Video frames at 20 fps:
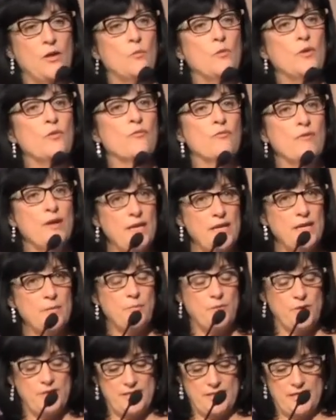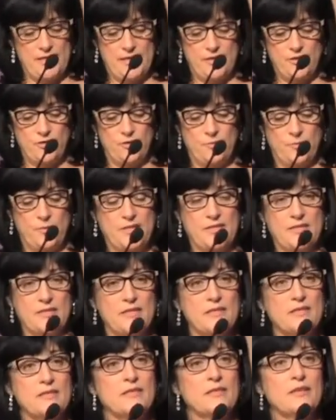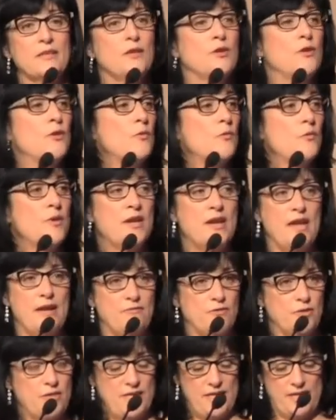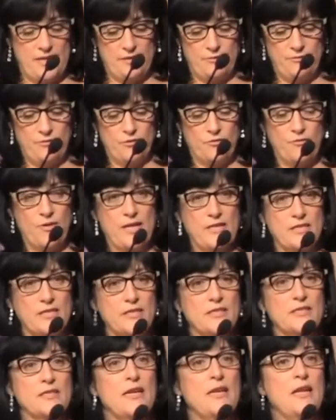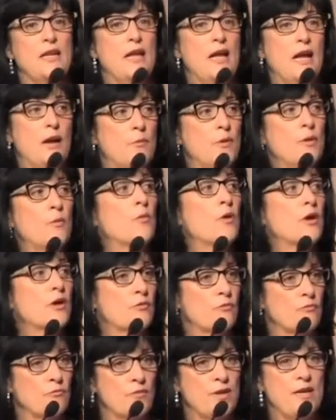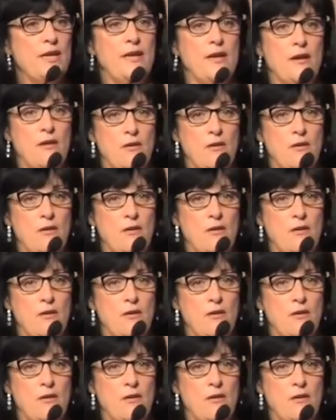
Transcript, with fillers: We really appreciate your business. We never take it for granted and we work really